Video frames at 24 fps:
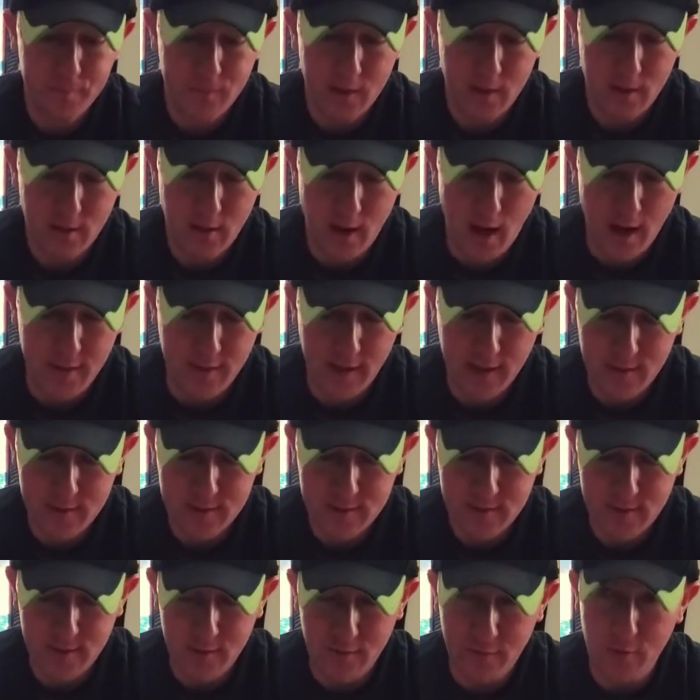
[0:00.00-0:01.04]
I think this
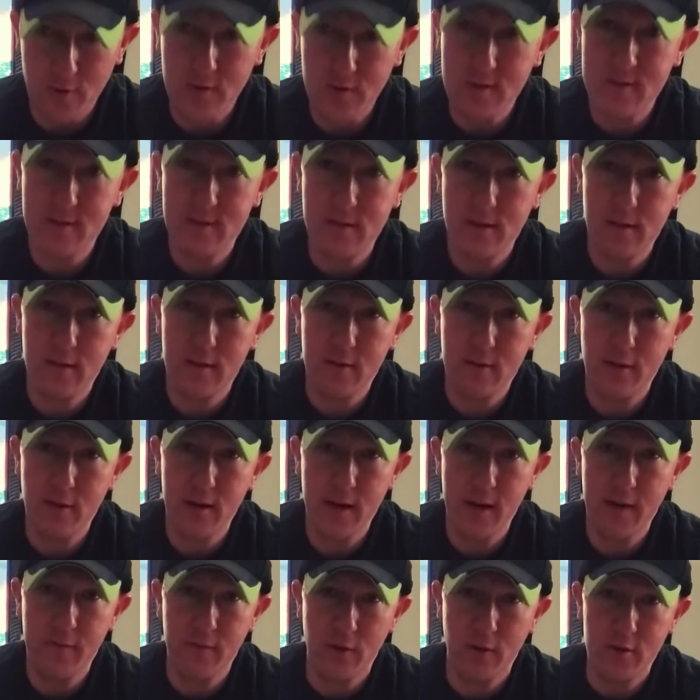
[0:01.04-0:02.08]
is the first
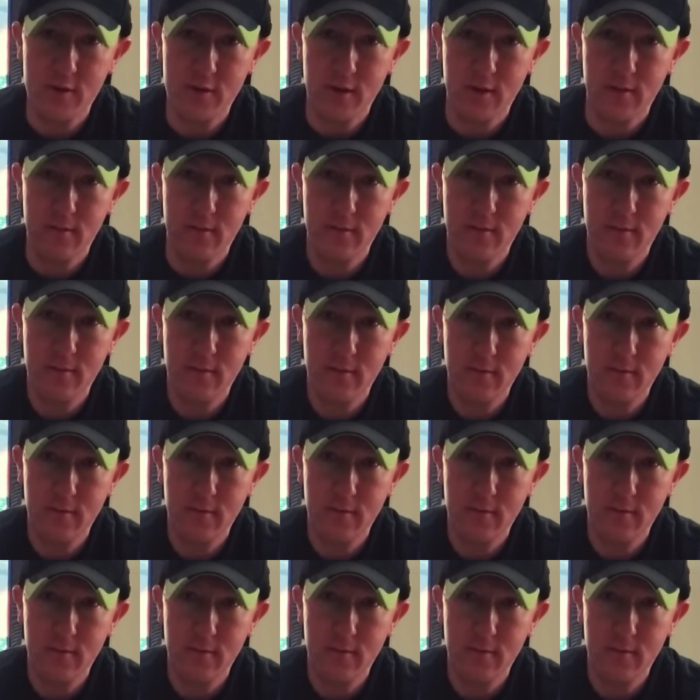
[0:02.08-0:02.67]
3D version.